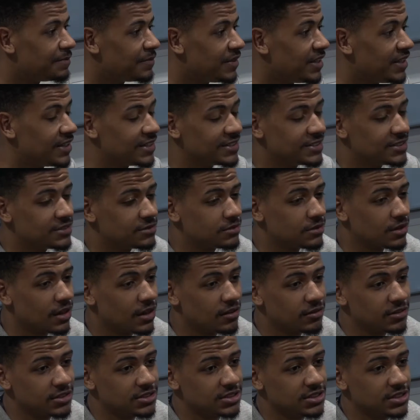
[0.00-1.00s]
He is
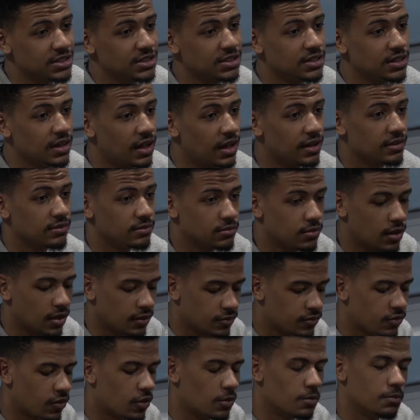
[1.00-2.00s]
originally like
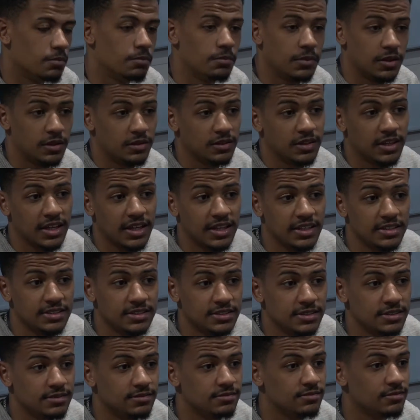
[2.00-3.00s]
from Milton
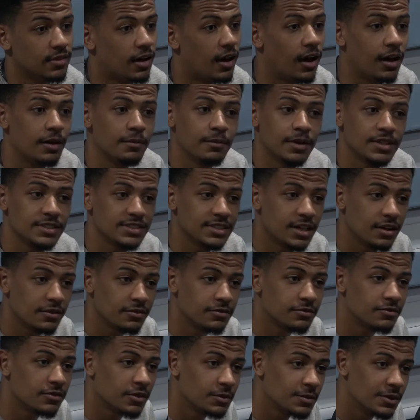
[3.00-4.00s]
Keynes, and I myself
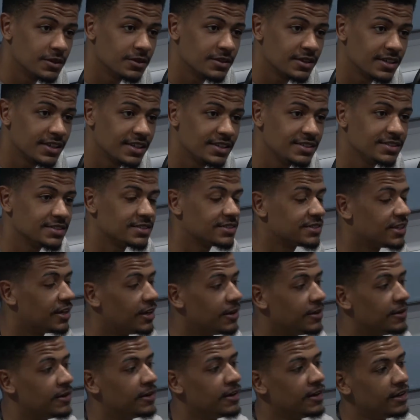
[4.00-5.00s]
am from Milton Keynes,
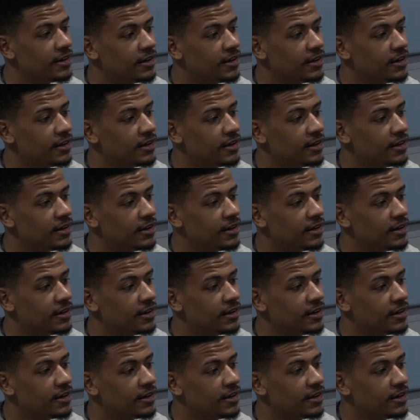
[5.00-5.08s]
so